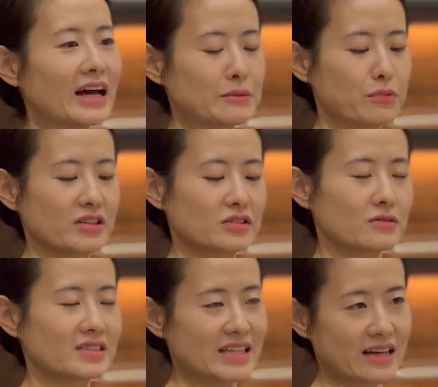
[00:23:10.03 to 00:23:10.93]
That brings to
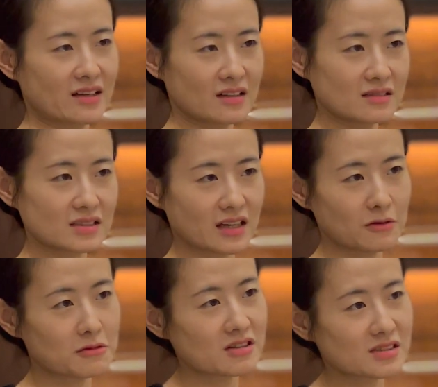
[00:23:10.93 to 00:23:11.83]
the second
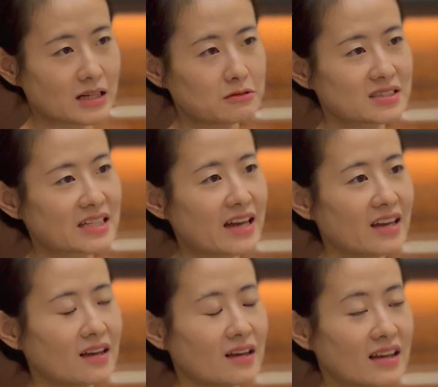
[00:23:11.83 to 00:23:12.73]
keywords, I would say,
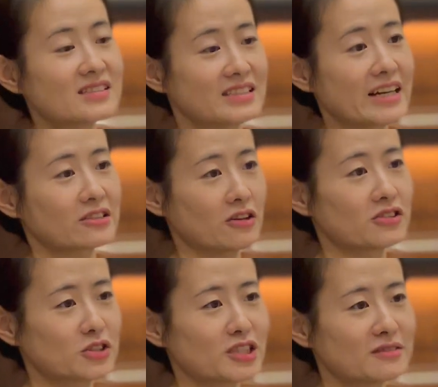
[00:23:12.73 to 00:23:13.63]
is the
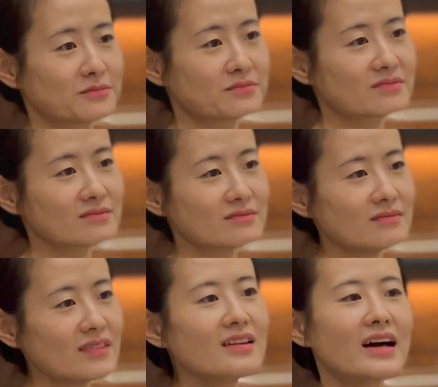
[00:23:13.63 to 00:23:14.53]
technology.
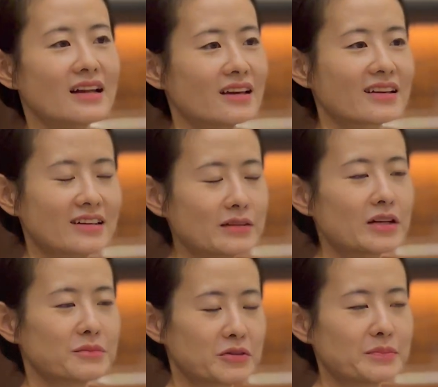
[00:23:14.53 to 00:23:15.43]
Like a little
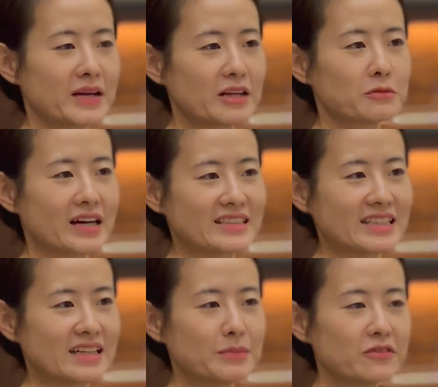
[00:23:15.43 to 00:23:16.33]
bit repeat what I
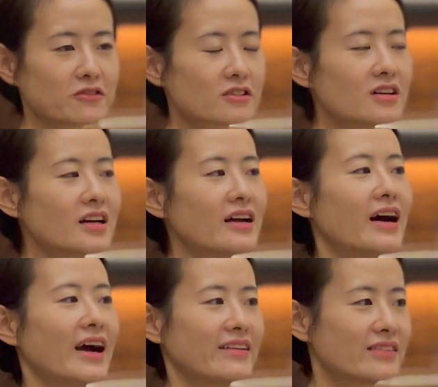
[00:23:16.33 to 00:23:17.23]
said before,
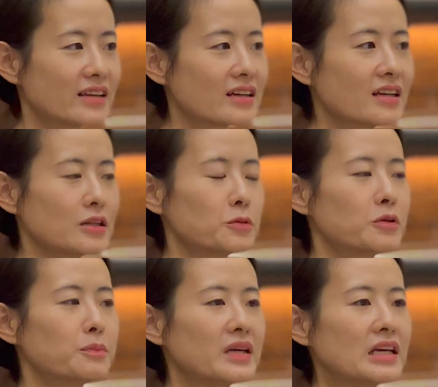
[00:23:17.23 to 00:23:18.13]
I think it will
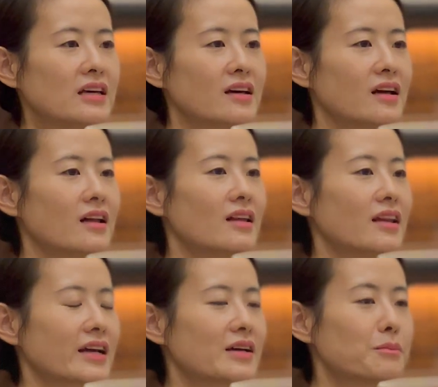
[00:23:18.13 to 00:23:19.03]
be
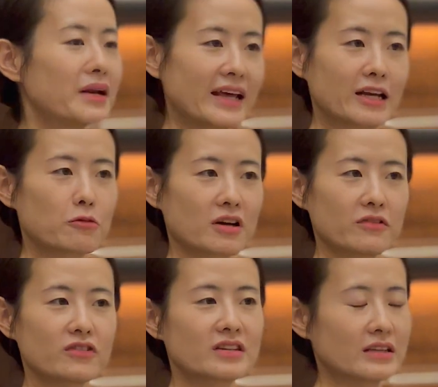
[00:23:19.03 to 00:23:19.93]
like a playground
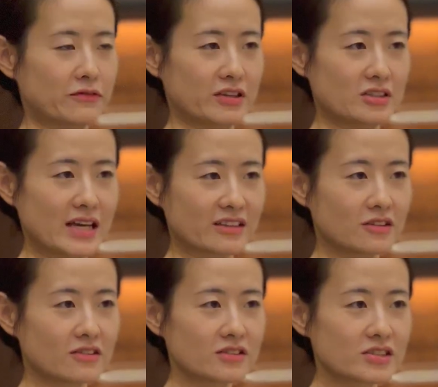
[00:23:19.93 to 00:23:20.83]
for different
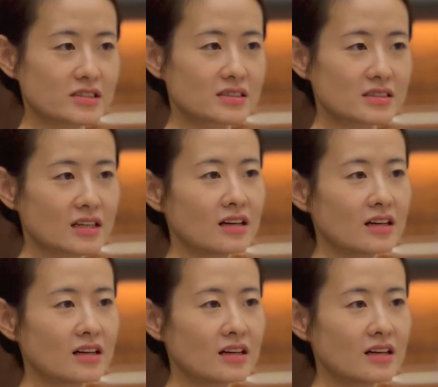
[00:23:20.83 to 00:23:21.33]
technologies.